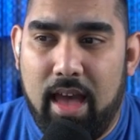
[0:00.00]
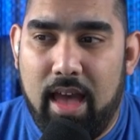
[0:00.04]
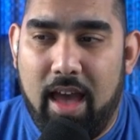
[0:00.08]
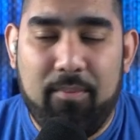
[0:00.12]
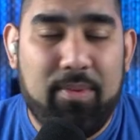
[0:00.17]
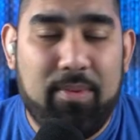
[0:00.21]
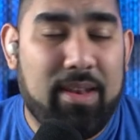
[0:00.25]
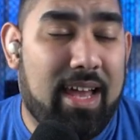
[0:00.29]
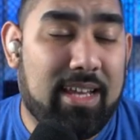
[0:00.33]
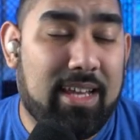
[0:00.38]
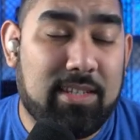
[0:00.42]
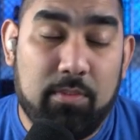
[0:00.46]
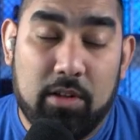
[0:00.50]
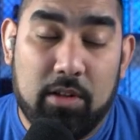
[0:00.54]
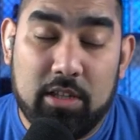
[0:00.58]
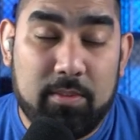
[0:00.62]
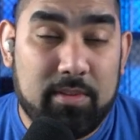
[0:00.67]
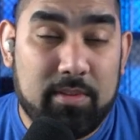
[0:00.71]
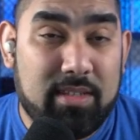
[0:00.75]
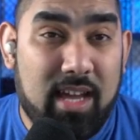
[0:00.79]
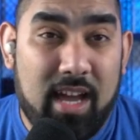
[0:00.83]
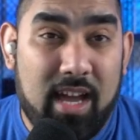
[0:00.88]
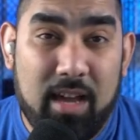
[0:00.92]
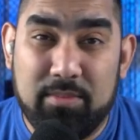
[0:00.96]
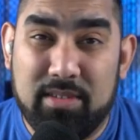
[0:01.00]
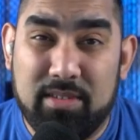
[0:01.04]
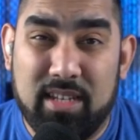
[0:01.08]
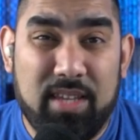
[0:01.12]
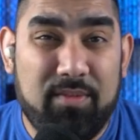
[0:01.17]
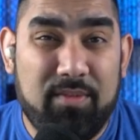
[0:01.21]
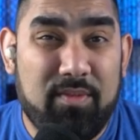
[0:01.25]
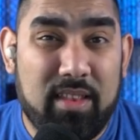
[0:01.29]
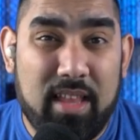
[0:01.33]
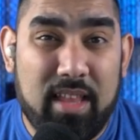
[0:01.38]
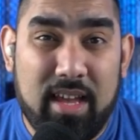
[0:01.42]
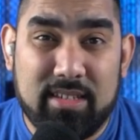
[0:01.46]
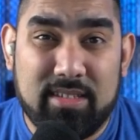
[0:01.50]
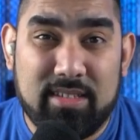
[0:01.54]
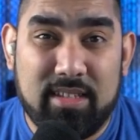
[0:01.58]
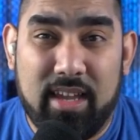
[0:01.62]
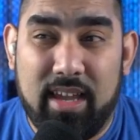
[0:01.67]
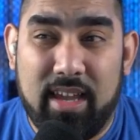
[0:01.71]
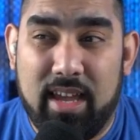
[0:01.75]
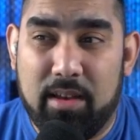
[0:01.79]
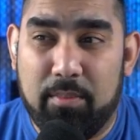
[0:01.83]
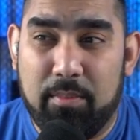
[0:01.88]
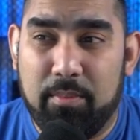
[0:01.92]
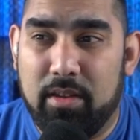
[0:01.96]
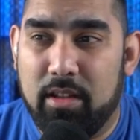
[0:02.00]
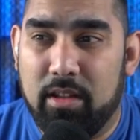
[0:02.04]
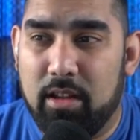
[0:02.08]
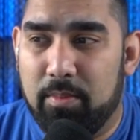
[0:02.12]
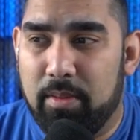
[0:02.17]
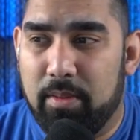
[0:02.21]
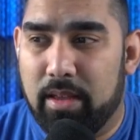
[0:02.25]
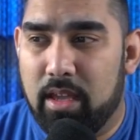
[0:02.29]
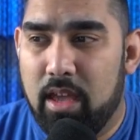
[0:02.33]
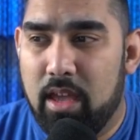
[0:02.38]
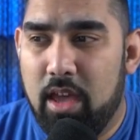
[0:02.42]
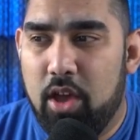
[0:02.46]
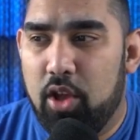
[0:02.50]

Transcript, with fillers: I've been asked multiple times, and even last night at a meetup, like,